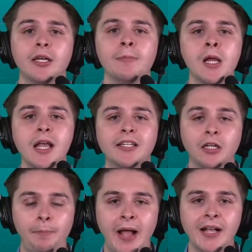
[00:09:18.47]
team? Is it
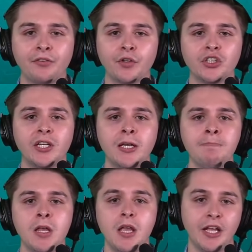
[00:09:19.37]
a pass first team?
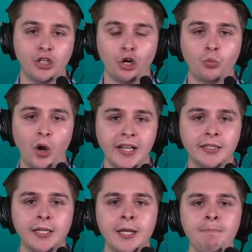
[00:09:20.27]
Is it a running
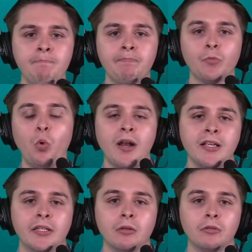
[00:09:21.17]
team? What
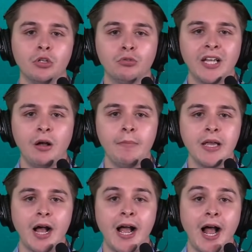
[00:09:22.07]
is it? You tell
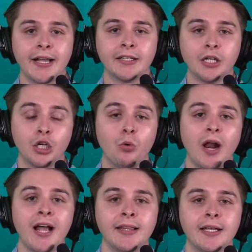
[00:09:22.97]
me. I, I can tell you what
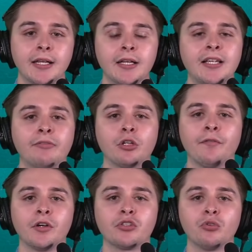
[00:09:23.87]
I think it is after the
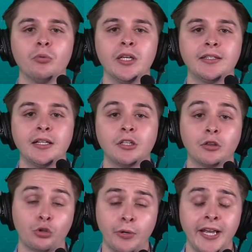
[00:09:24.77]
first three weeks. That's a
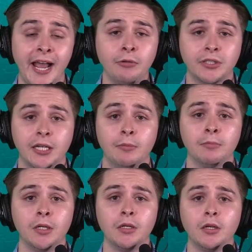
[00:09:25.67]
three and out team.
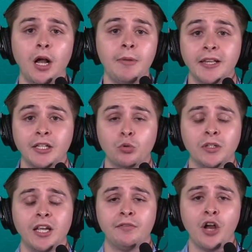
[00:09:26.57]
I mean, that's
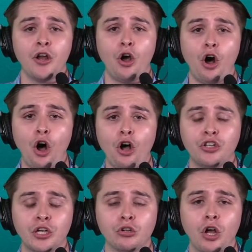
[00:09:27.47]
what they've done all
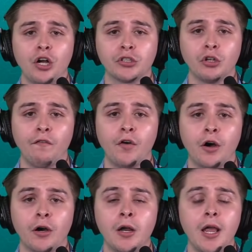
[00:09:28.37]
year long so
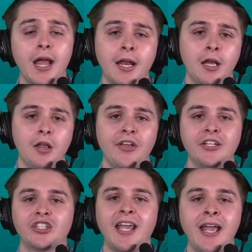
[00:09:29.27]
far, and they
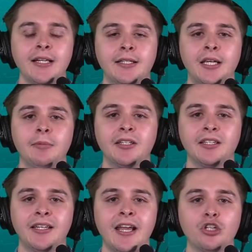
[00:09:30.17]
just can't seem to
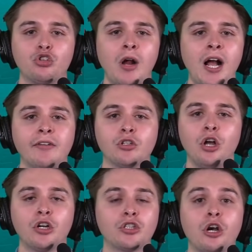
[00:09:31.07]
sustain drives
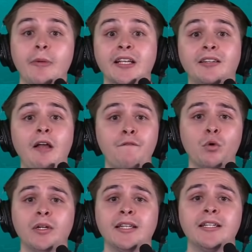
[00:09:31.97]
long term, except for
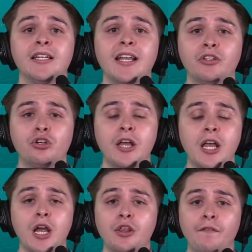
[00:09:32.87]
what they did yesterday
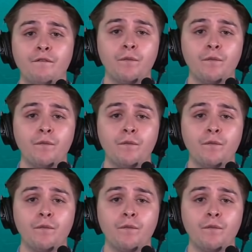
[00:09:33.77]
in the